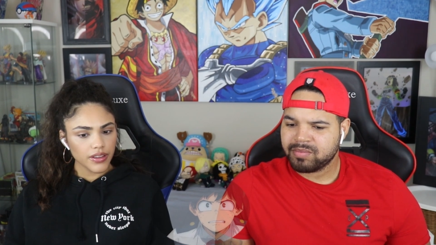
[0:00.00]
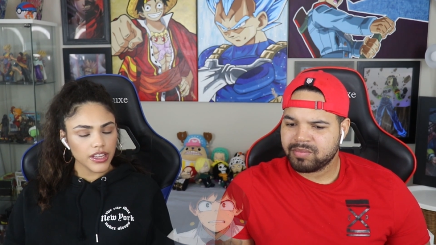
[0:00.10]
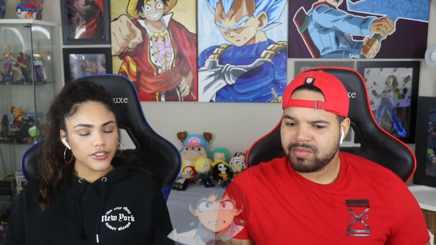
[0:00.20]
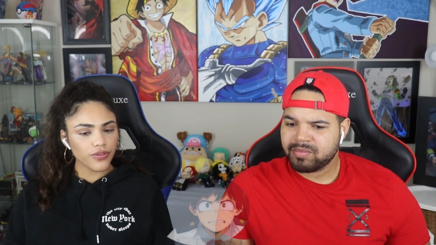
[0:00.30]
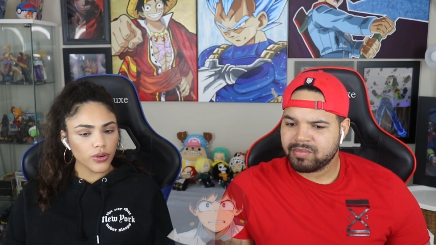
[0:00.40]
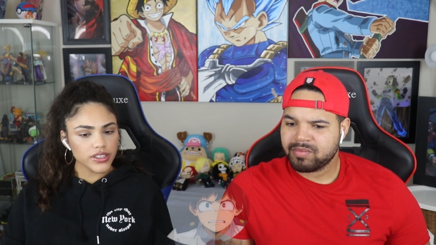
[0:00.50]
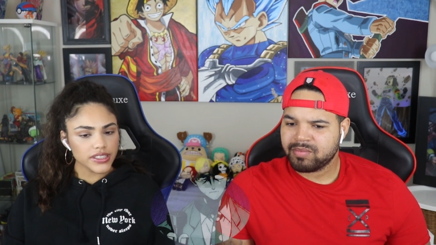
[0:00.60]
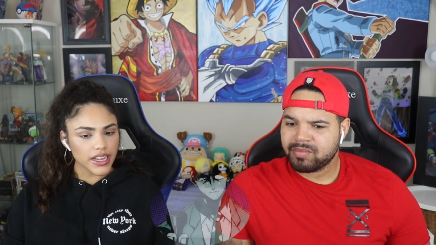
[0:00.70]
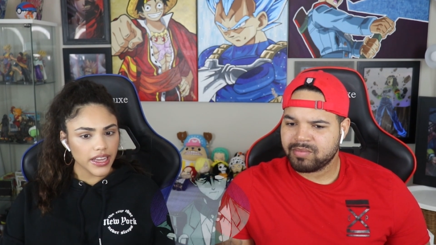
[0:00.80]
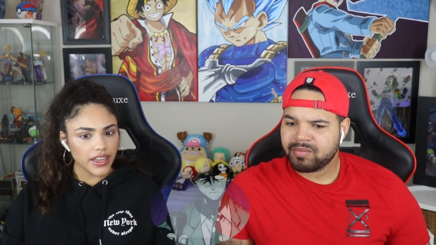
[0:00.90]
Speaker 1: his
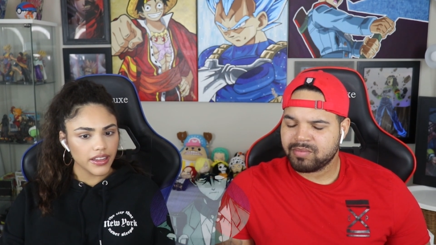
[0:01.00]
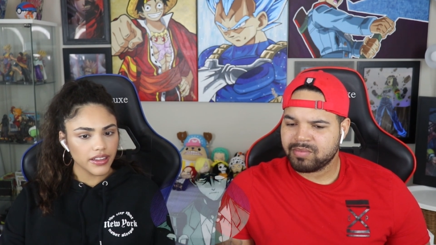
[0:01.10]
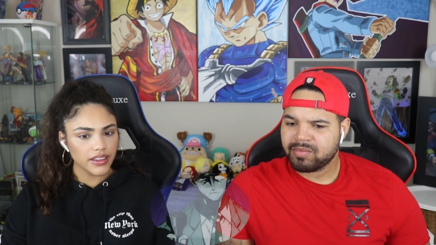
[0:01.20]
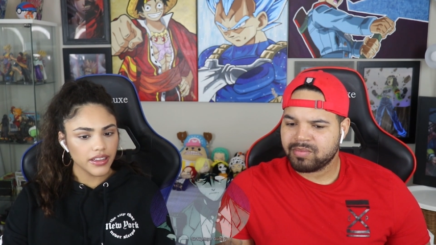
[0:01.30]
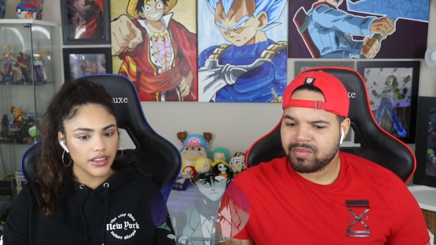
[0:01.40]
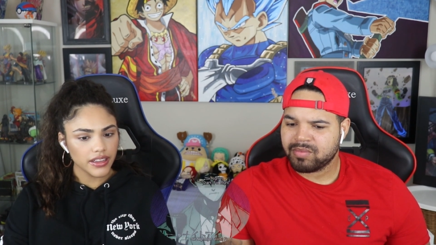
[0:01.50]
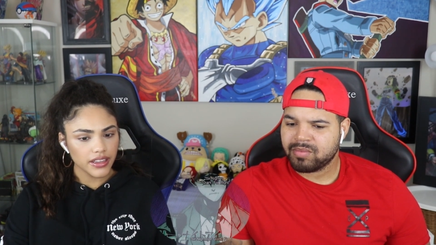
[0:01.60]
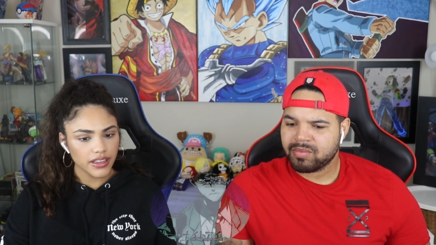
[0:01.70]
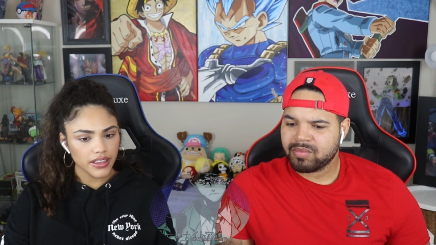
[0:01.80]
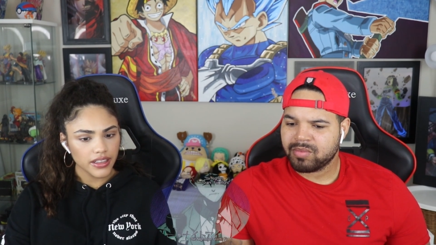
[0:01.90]
foresight.
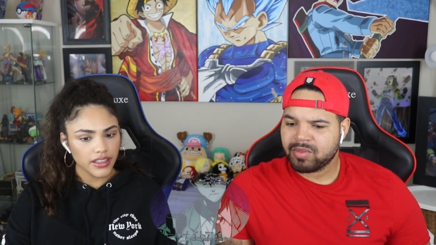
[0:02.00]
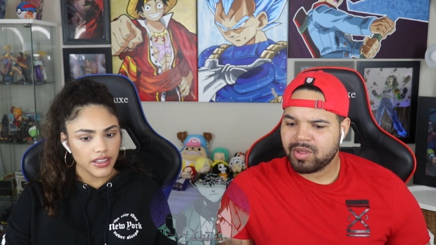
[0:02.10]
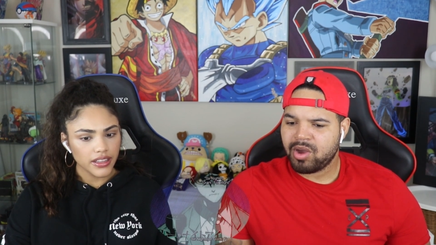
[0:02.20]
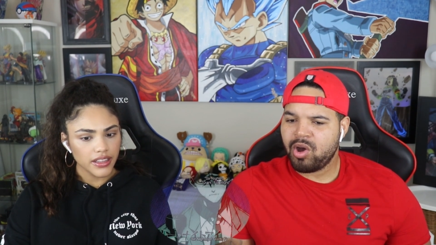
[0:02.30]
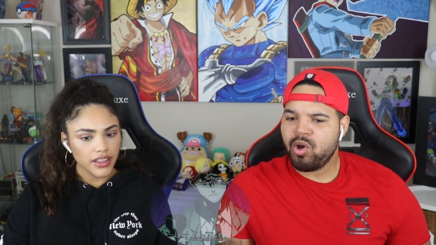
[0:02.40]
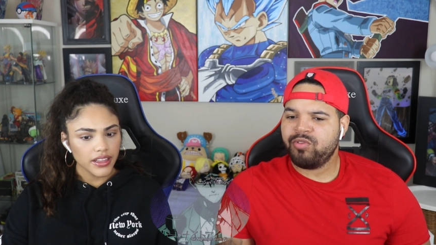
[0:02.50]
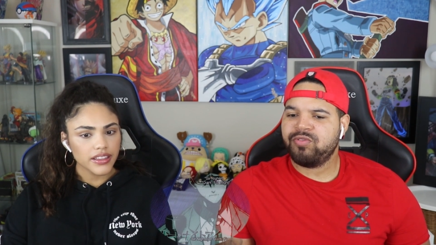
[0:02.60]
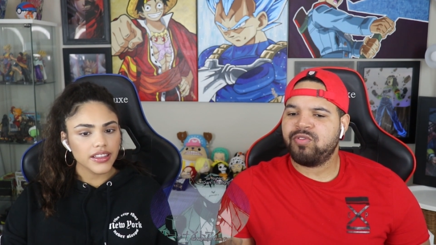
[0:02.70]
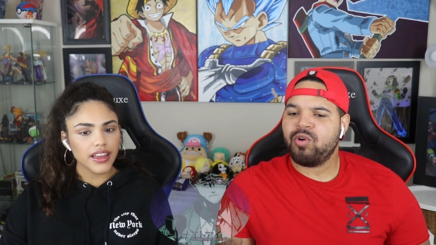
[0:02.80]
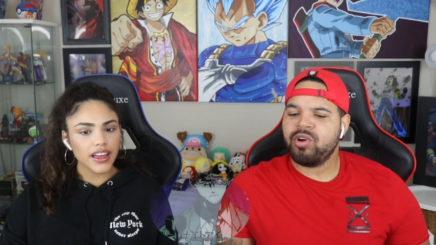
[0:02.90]
Speaker 2: Oh,
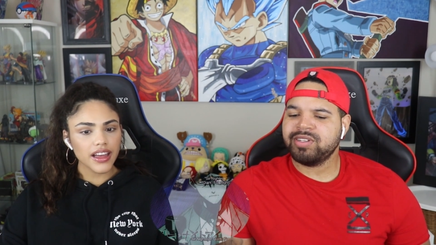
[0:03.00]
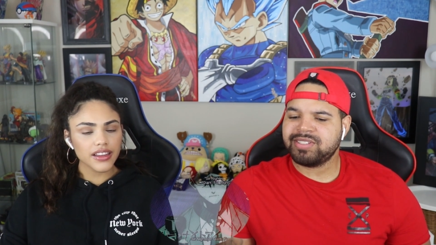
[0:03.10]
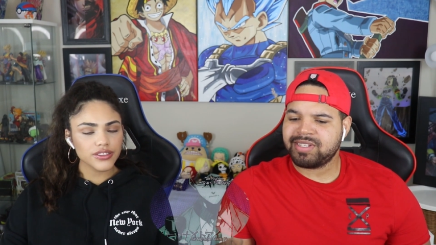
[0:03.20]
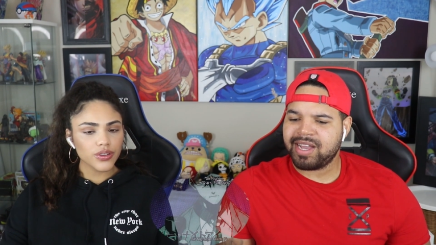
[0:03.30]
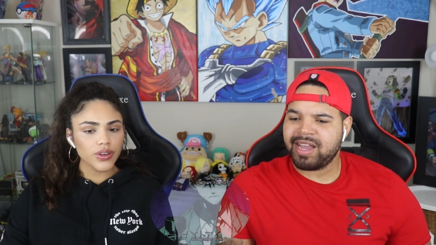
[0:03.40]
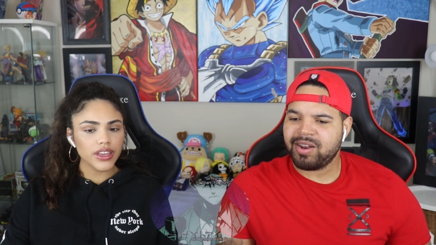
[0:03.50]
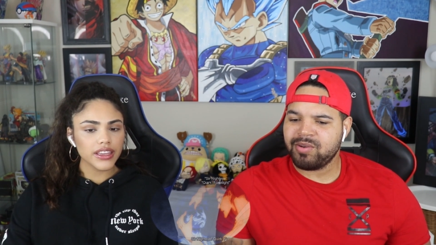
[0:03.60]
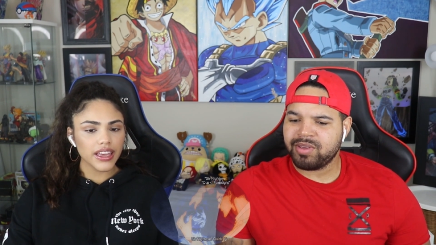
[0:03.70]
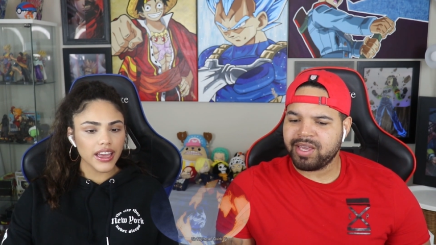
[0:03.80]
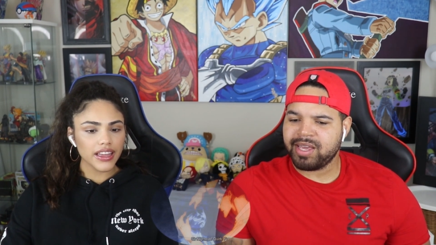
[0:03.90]
foresight. Yeah, so he
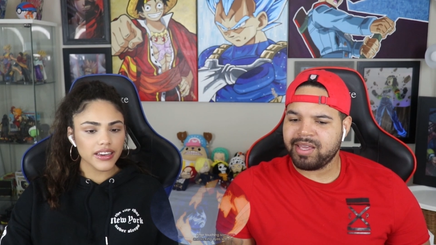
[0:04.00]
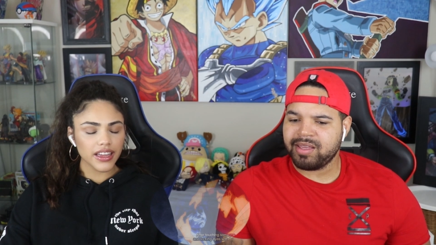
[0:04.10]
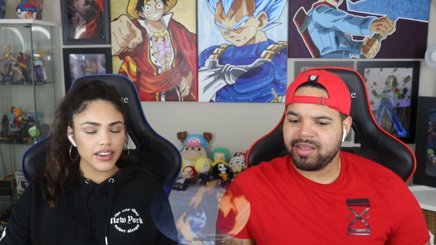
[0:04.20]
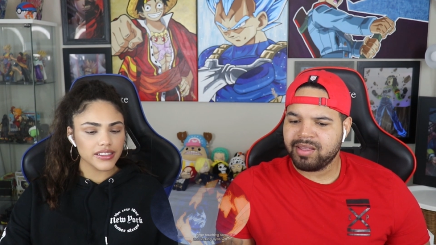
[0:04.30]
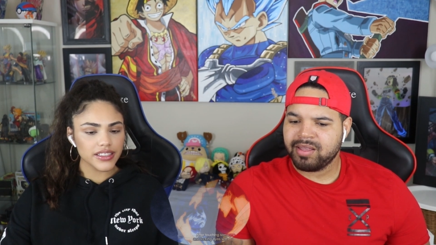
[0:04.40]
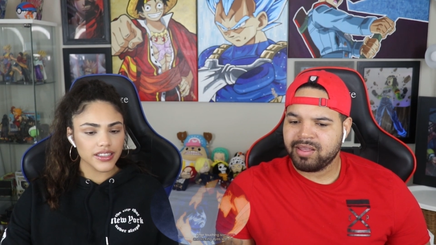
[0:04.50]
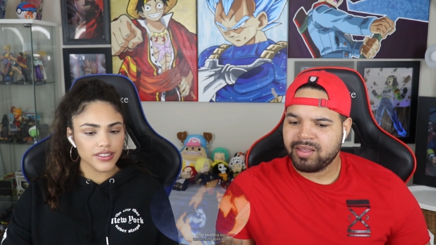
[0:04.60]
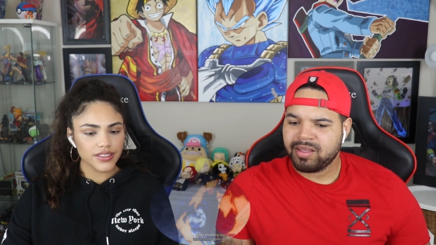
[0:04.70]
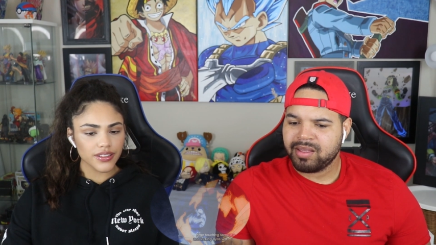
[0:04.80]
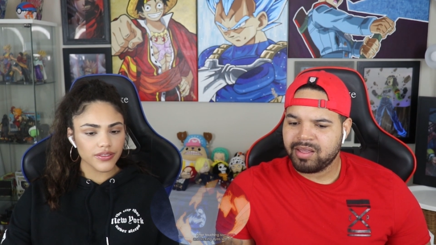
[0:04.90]
okay. can
Speaker 1: kind of see
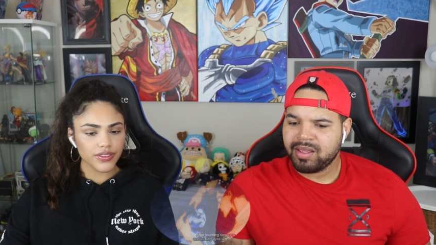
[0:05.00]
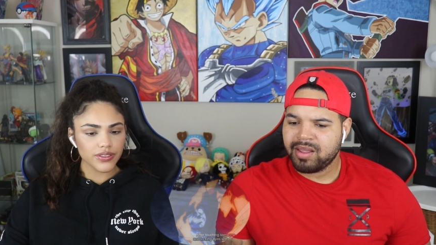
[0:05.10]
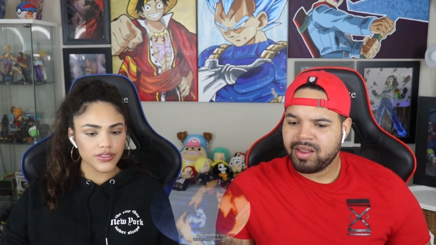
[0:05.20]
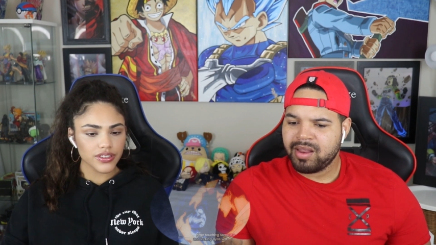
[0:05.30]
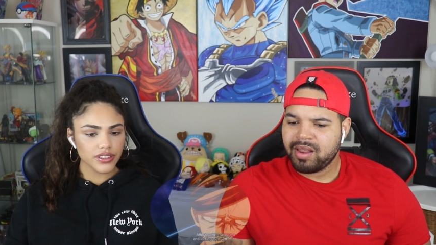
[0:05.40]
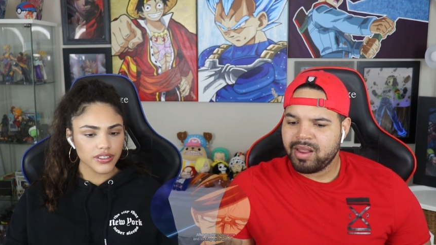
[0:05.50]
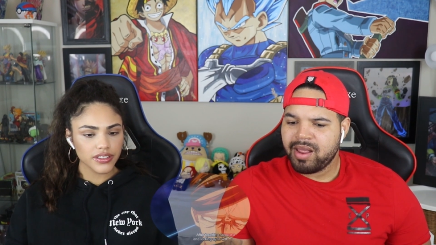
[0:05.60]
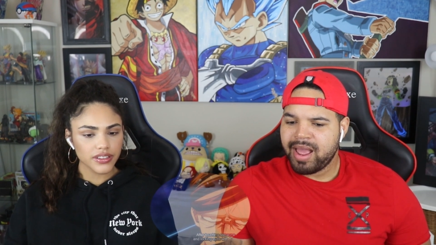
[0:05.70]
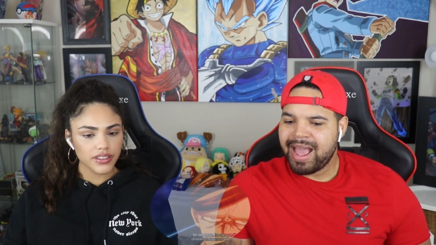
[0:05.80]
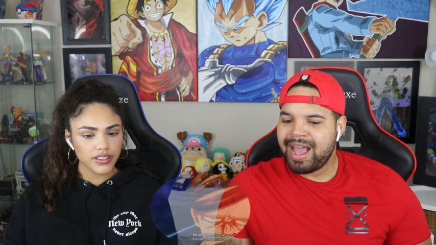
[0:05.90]
into the future.
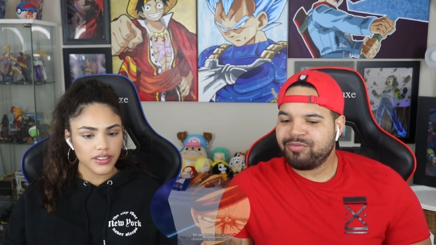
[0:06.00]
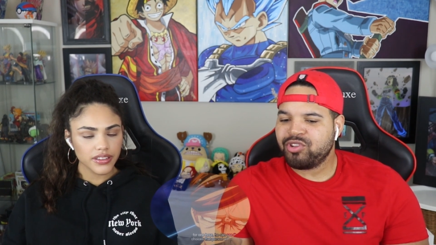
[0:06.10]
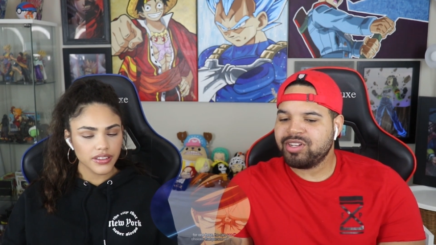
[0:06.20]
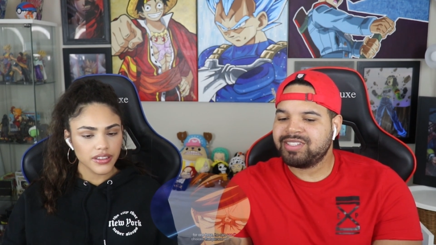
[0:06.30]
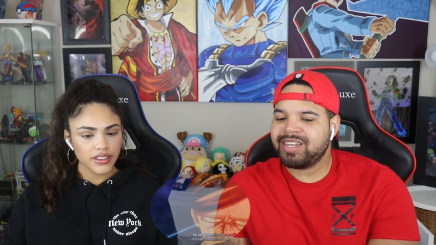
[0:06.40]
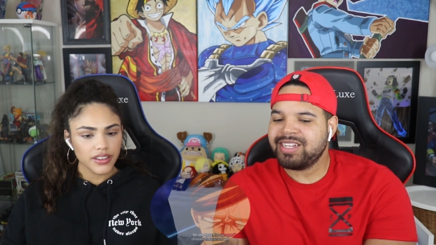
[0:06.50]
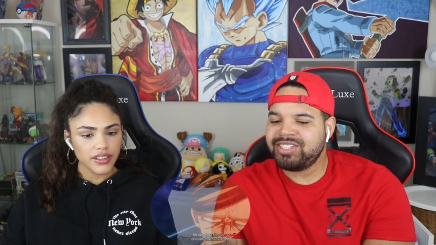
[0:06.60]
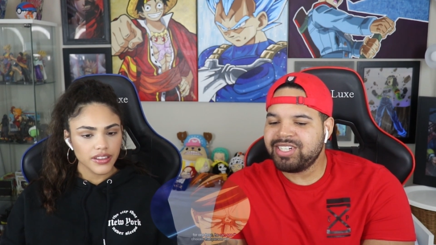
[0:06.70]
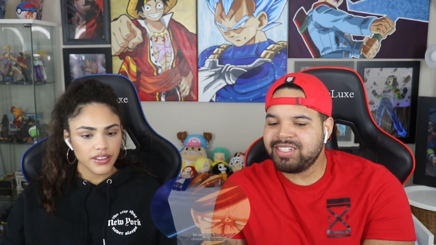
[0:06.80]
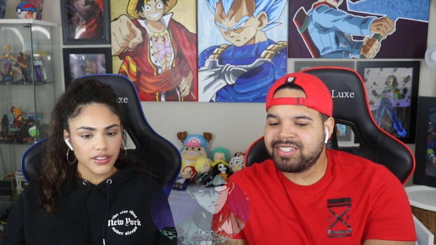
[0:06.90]
Speaker 2: After
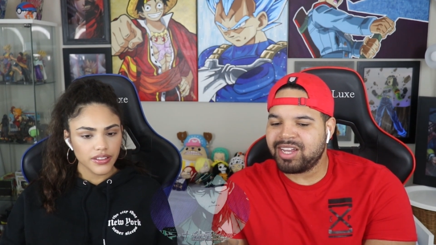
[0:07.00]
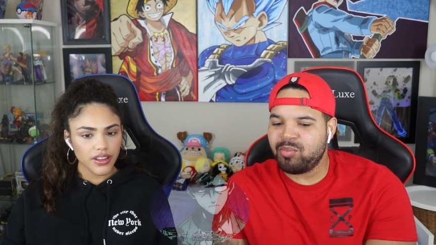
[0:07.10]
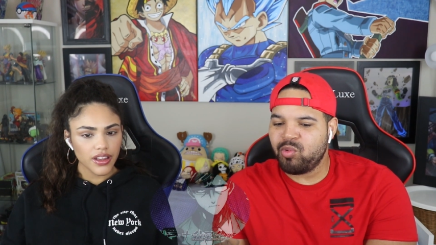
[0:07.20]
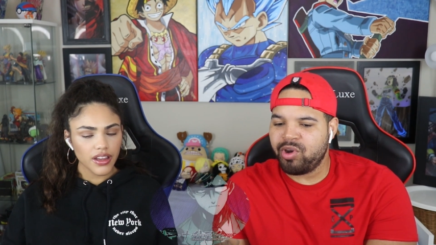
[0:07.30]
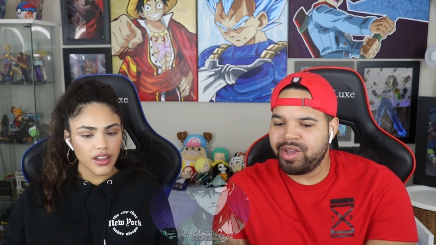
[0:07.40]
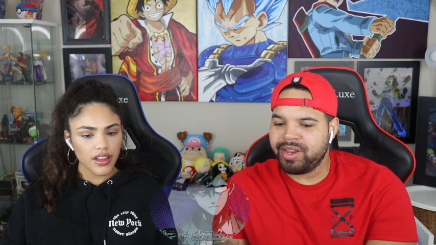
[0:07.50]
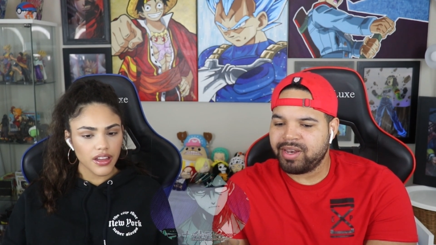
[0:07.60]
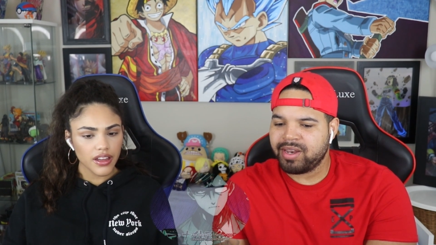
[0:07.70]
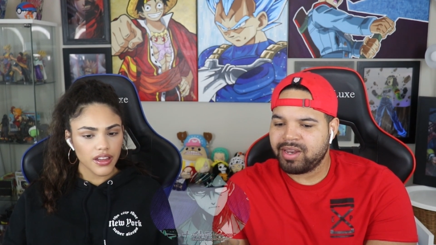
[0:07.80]
touching someone.